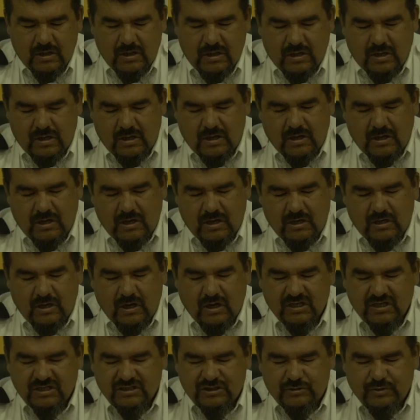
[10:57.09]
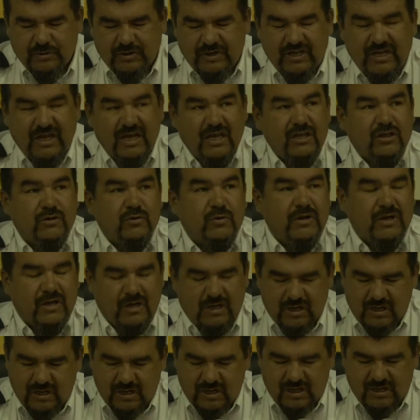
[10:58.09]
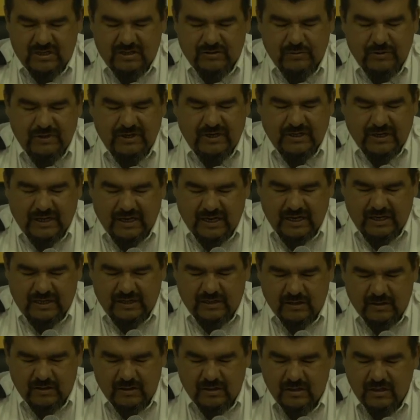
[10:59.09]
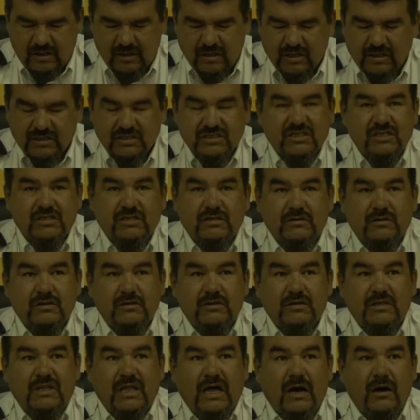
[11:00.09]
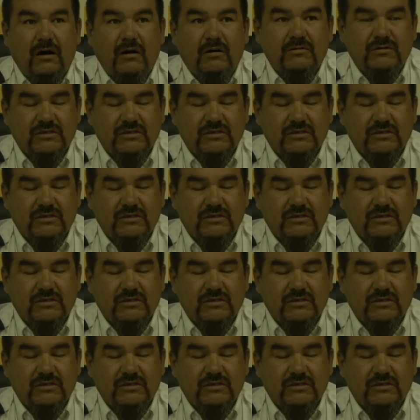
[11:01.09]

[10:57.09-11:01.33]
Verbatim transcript: uh, August 28, tw uh, 29. Chikitugunut now,